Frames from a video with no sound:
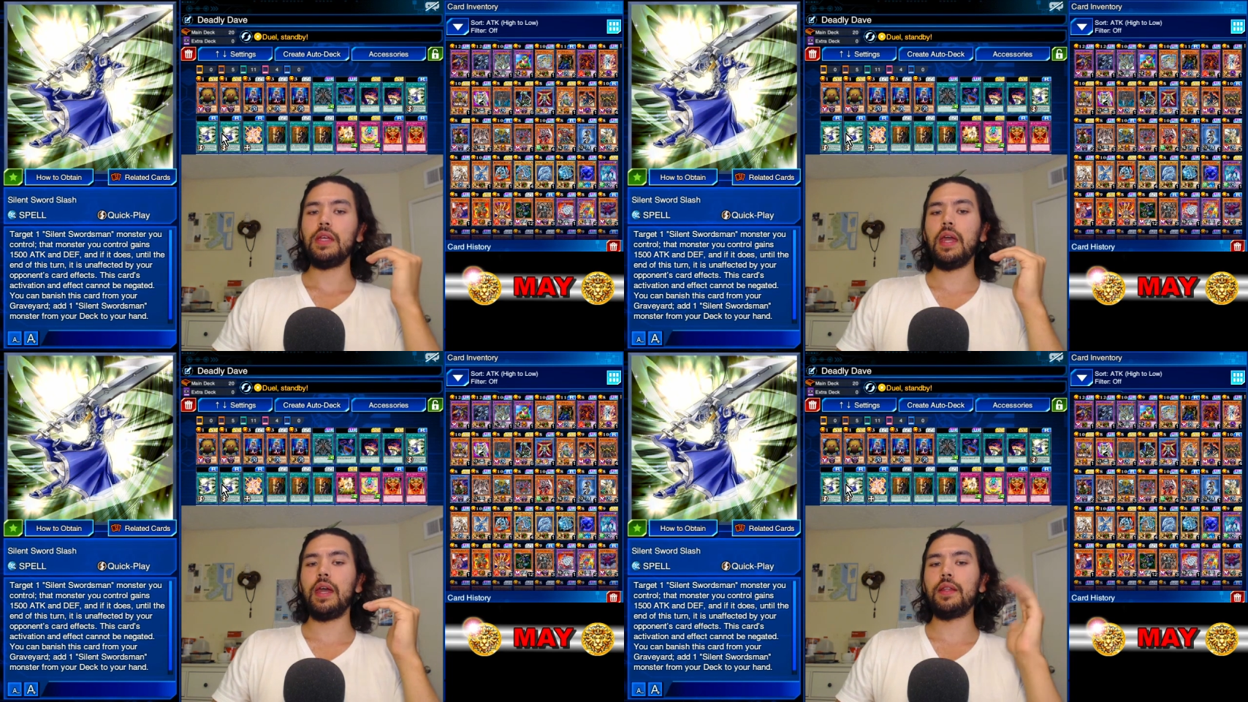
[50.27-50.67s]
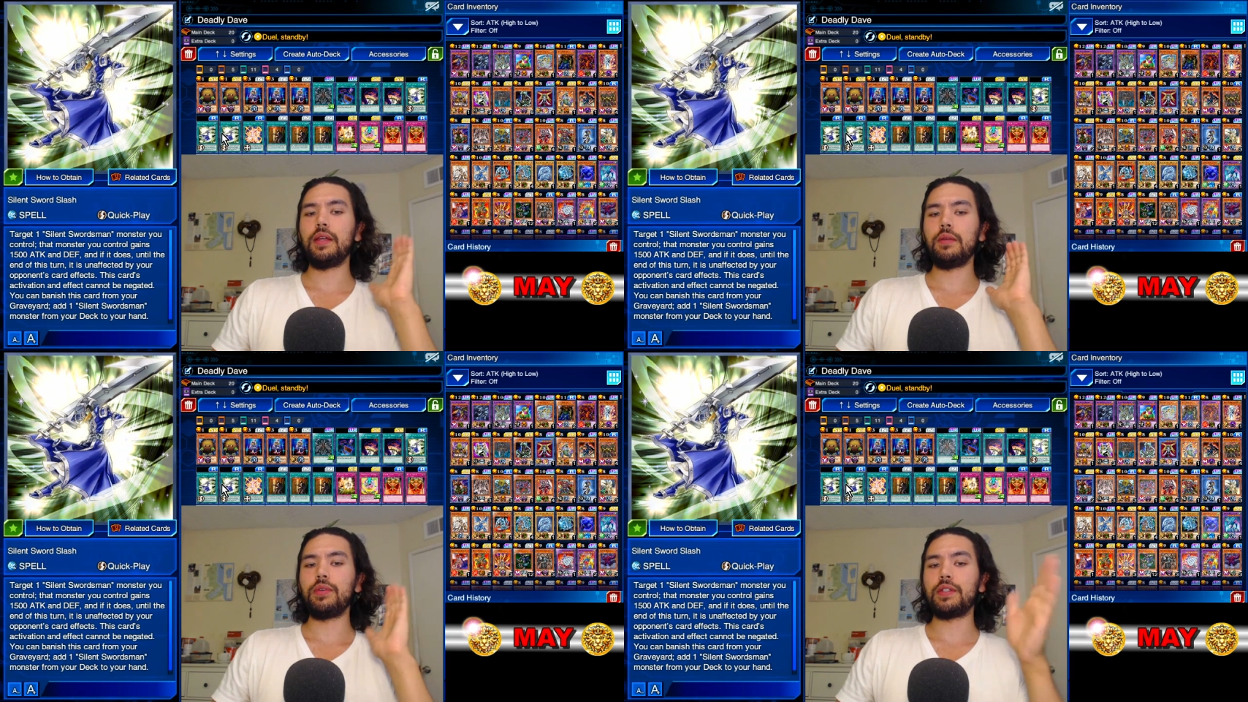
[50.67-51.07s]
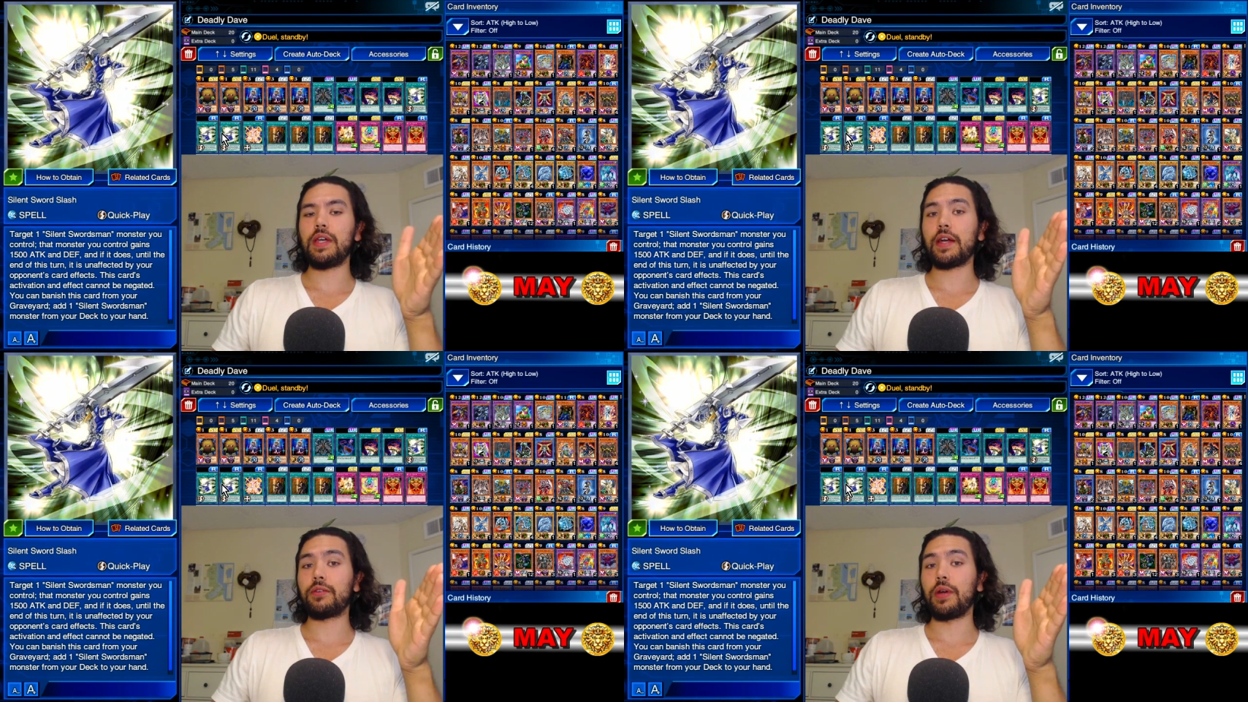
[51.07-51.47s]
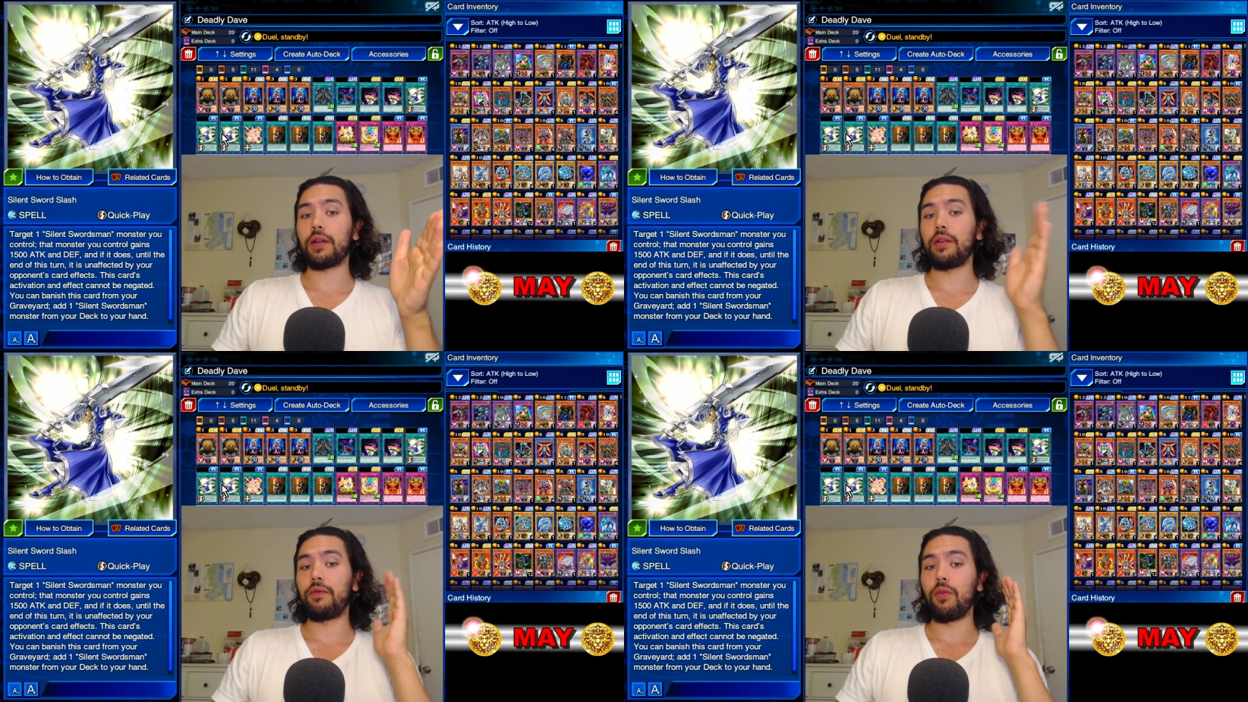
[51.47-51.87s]
And then we attack
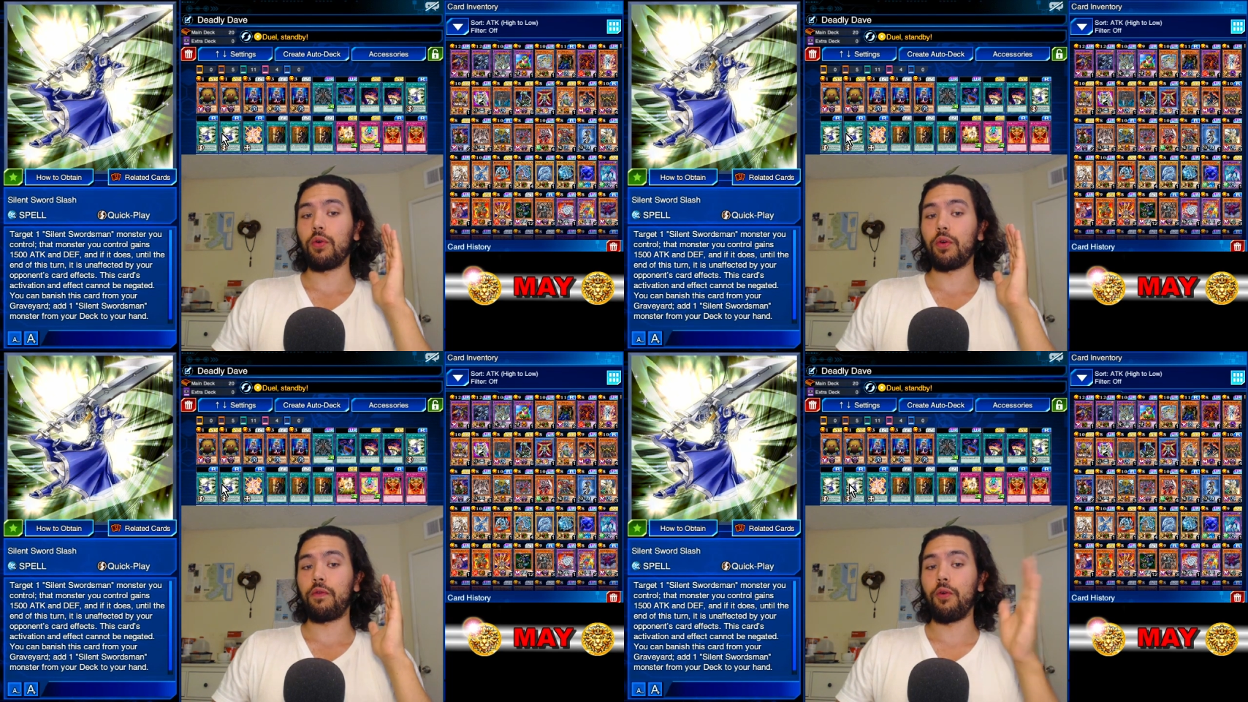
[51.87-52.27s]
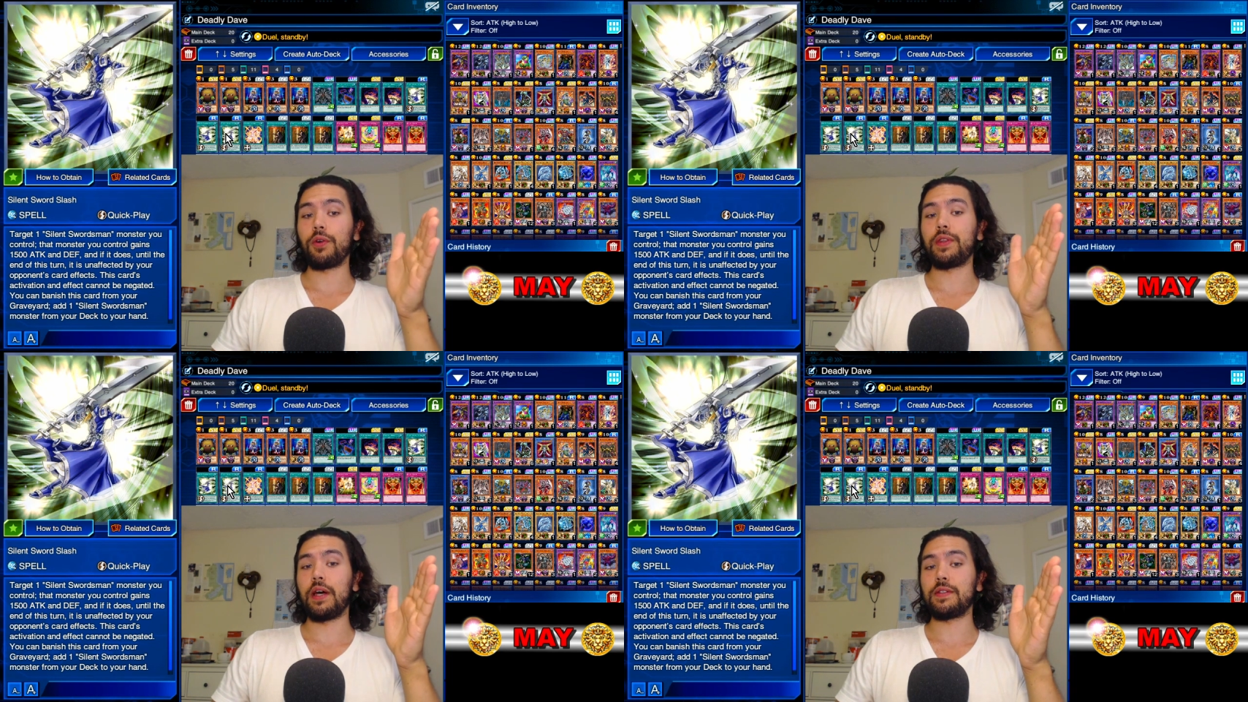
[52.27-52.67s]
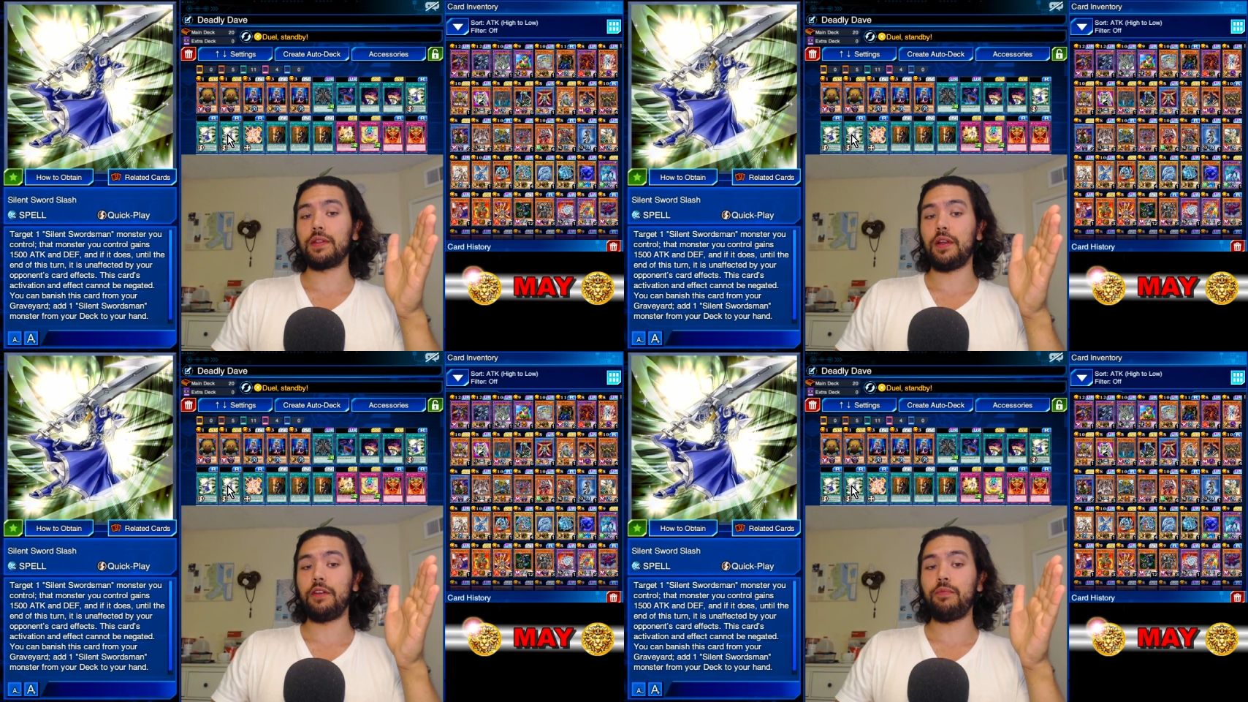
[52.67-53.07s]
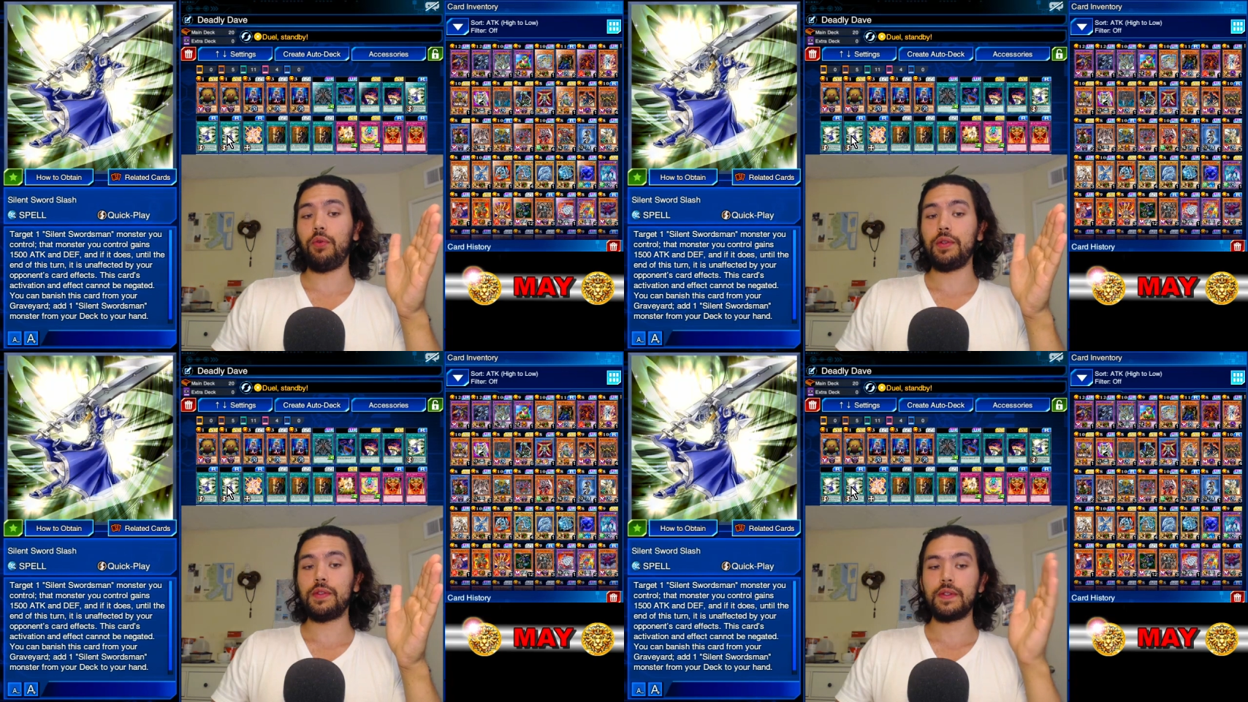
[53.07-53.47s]
directly for 4,000 life
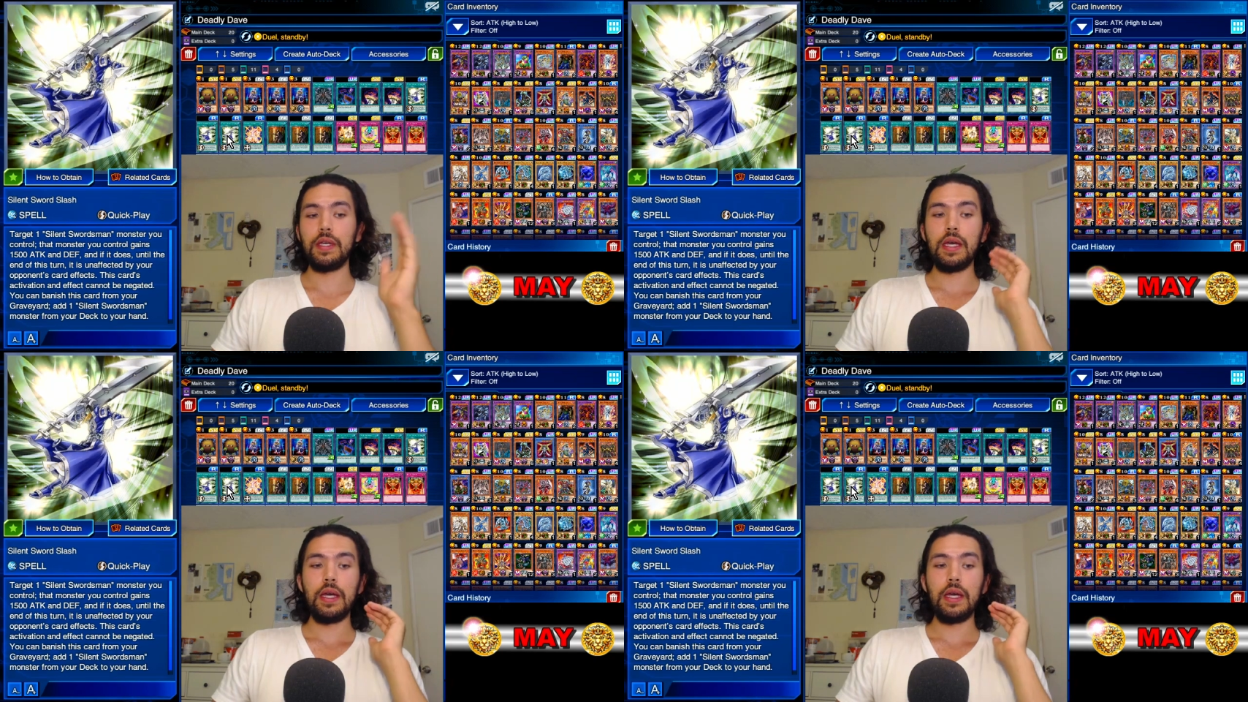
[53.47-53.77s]
points.